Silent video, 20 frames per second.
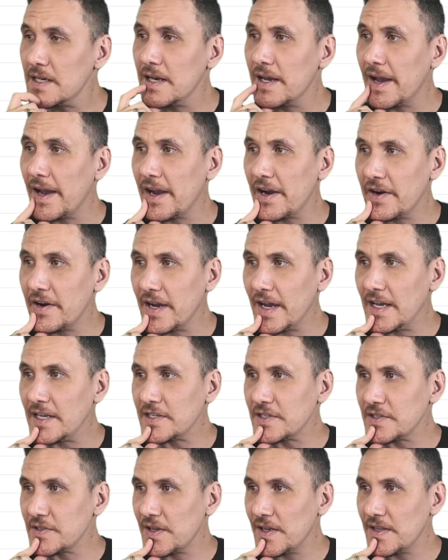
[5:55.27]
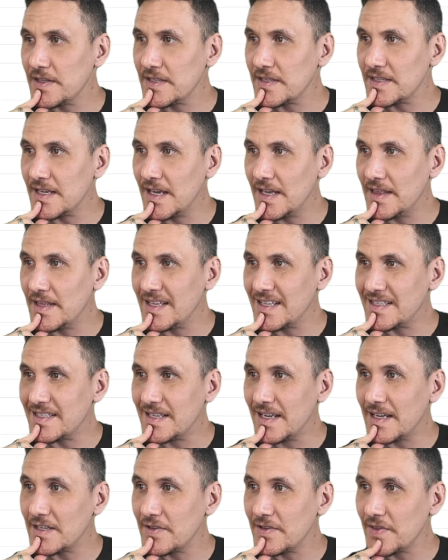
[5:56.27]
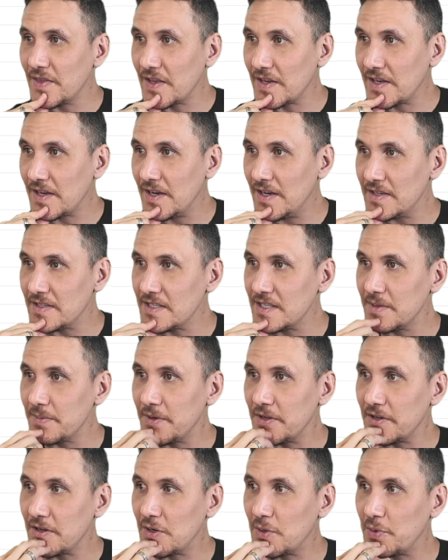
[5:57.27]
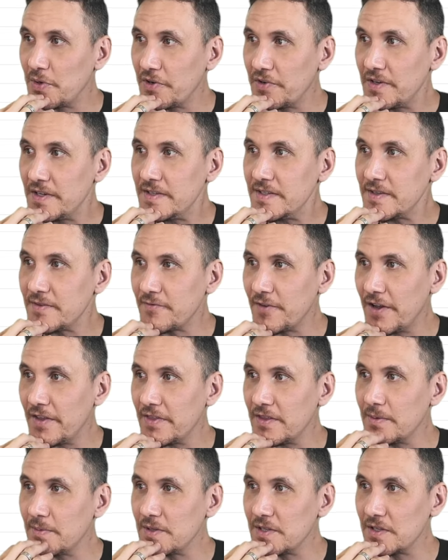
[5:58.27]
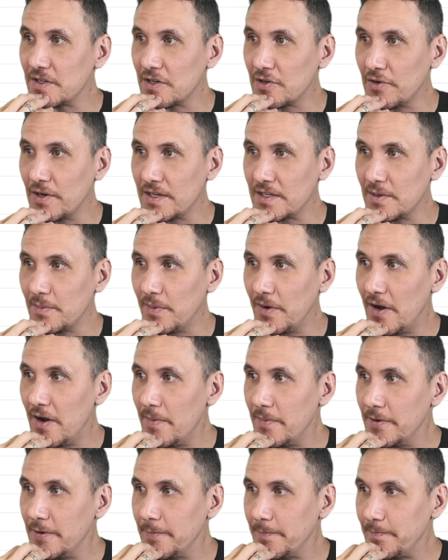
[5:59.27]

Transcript: AI agents to understand the intent of the customer queries and route them to the correct department.